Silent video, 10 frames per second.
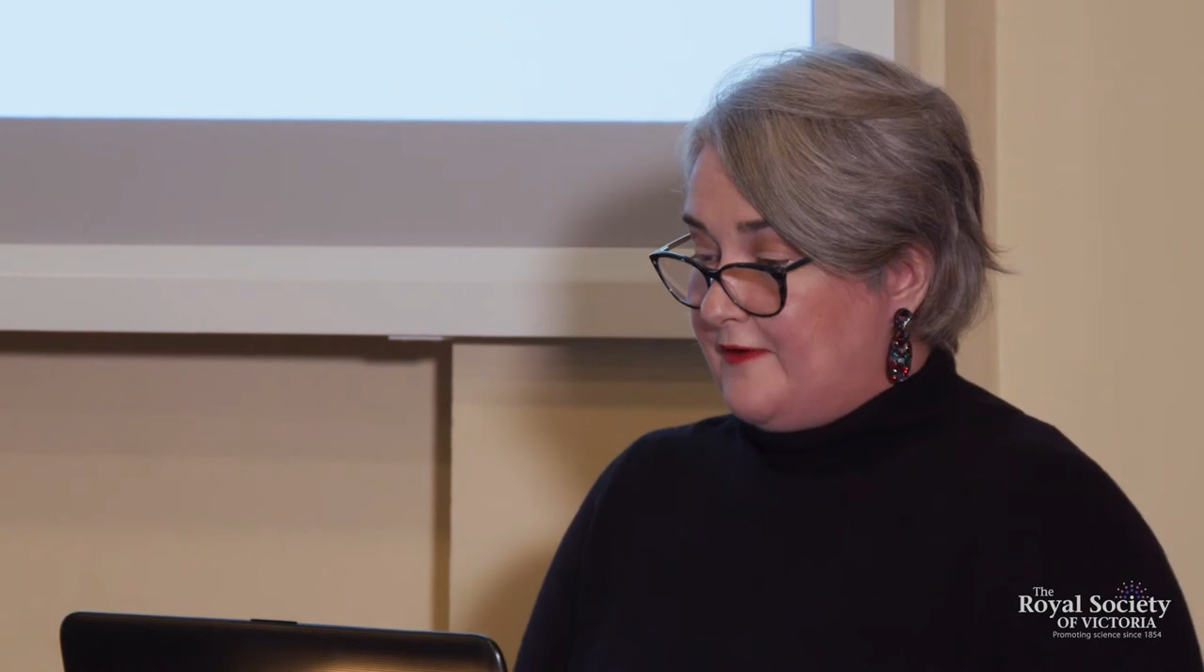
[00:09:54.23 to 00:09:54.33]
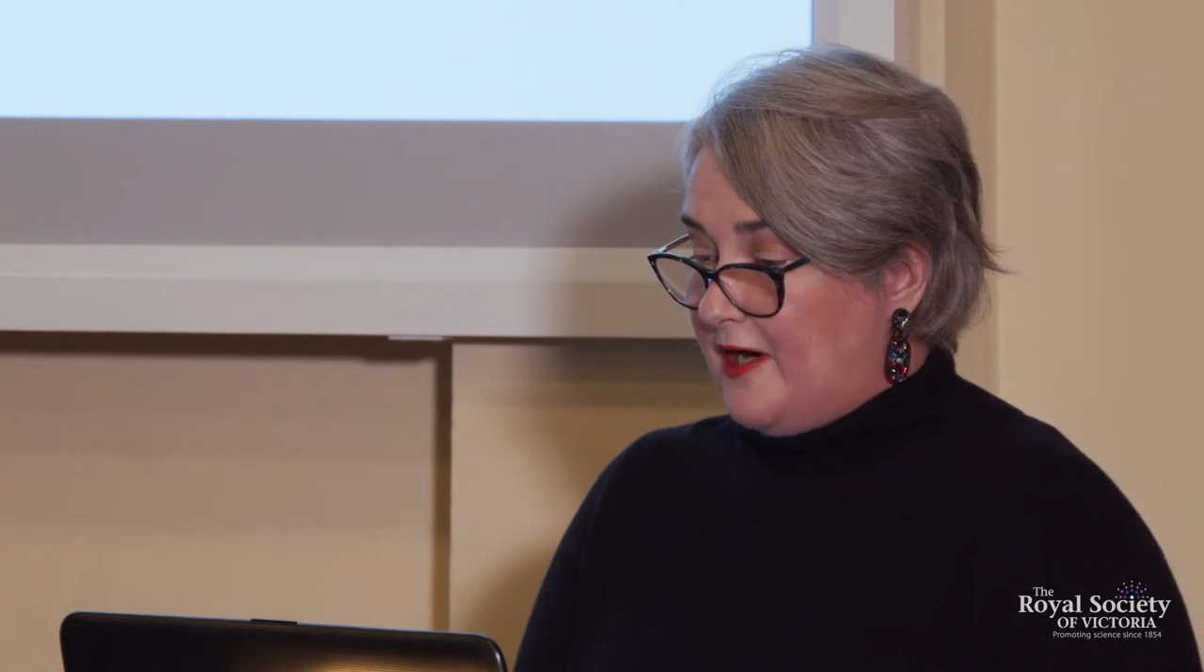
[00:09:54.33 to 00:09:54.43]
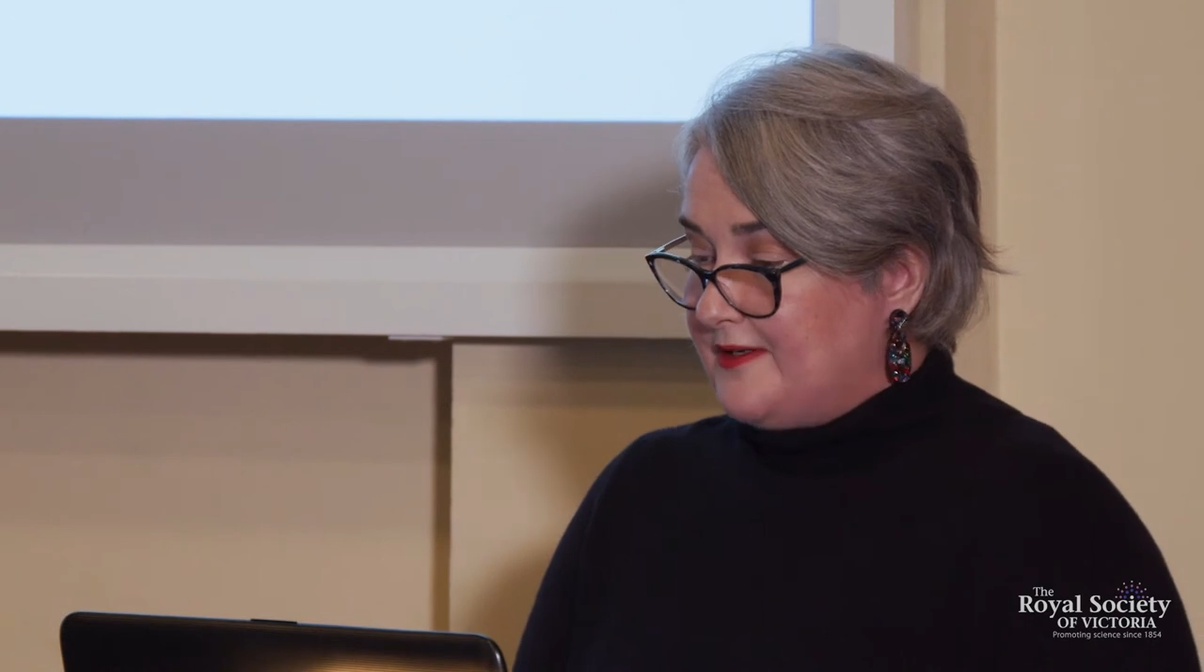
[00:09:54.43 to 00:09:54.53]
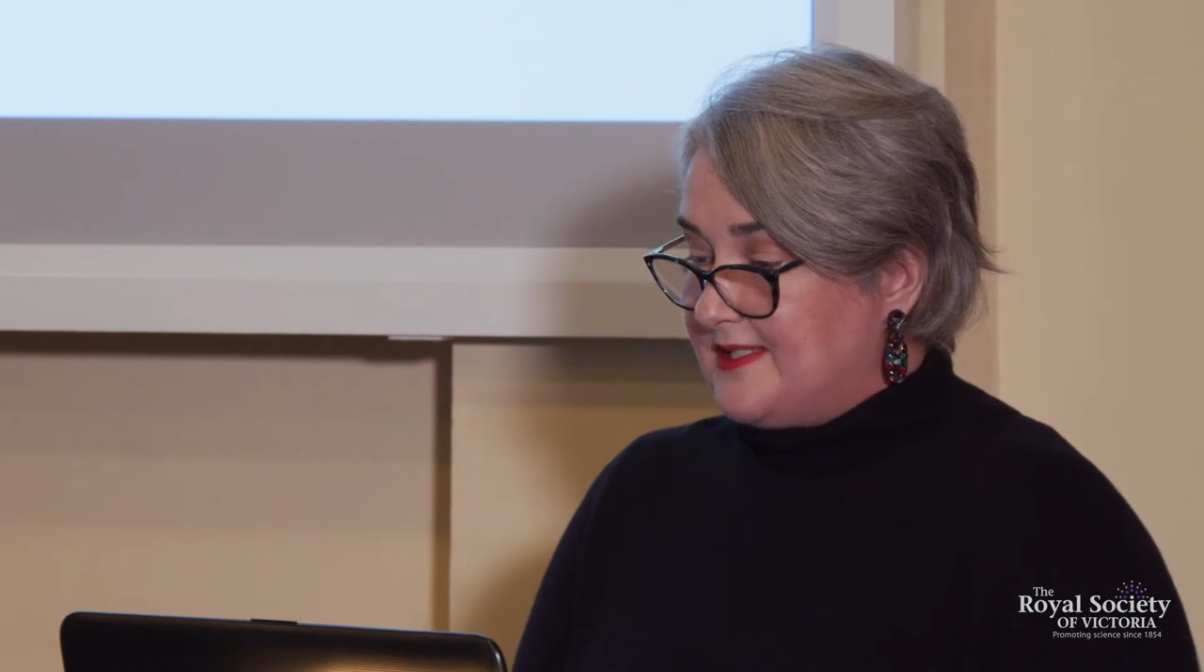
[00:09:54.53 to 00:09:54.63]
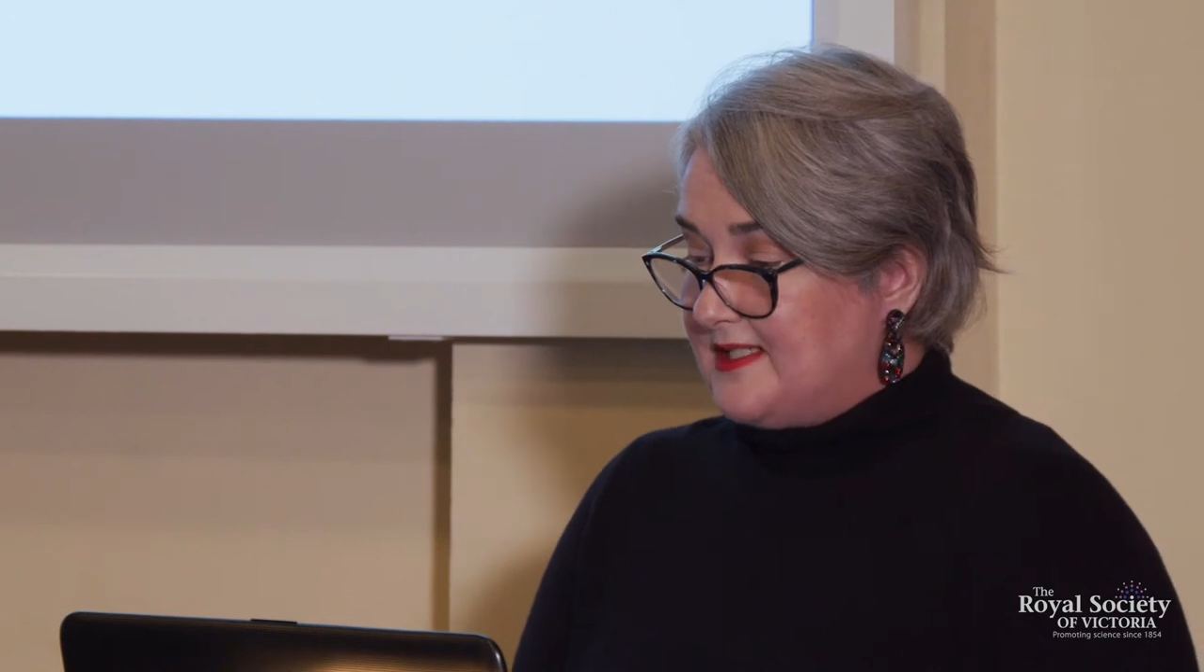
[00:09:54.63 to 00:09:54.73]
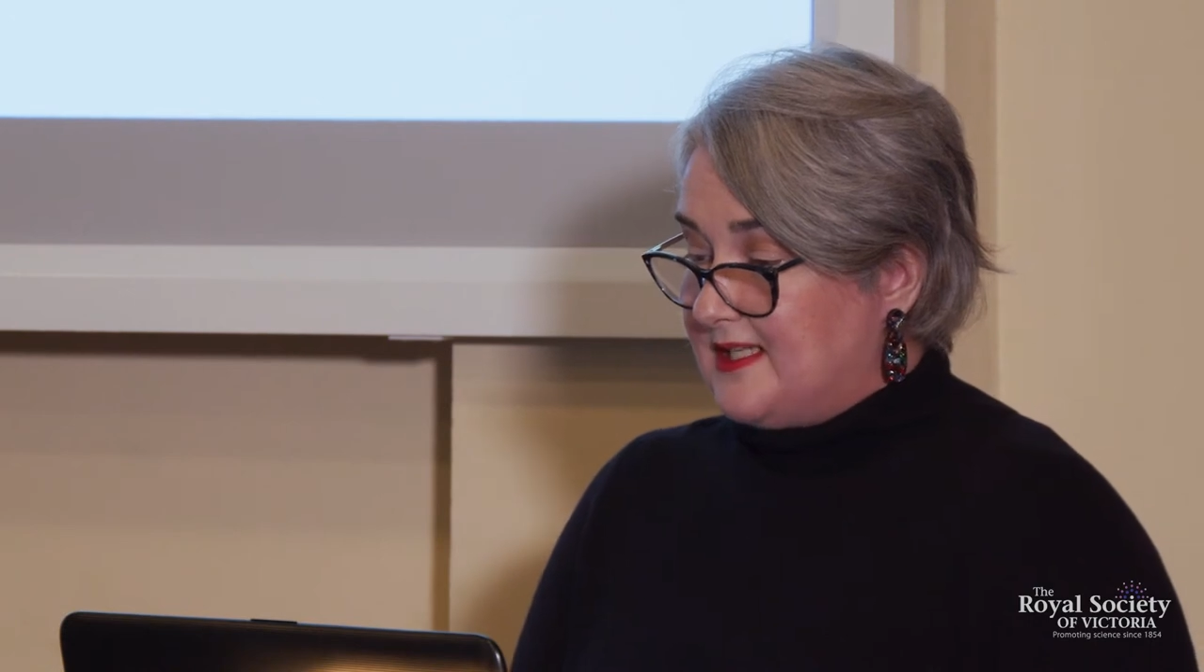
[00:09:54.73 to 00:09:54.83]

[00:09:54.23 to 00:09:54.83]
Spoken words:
virus to